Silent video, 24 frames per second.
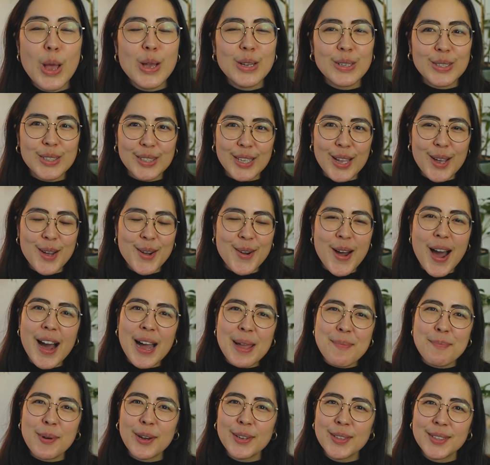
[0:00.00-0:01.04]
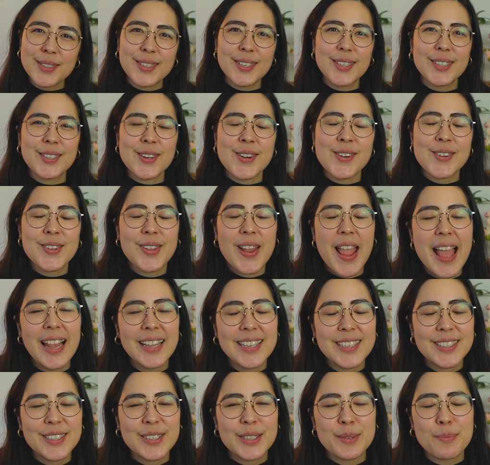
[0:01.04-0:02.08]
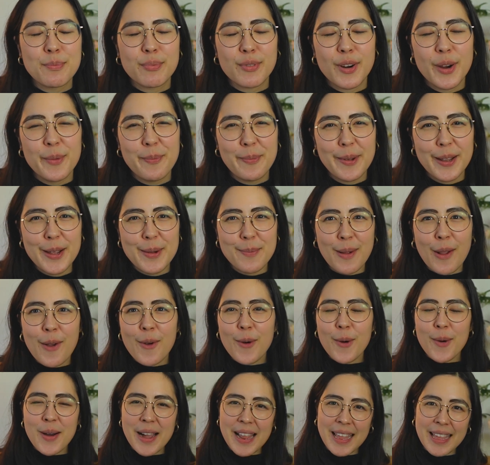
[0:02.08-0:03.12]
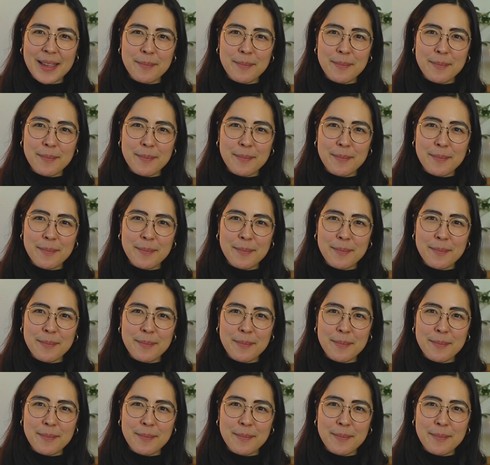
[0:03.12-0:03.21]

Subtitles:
So I pondered on Ellen's problem quite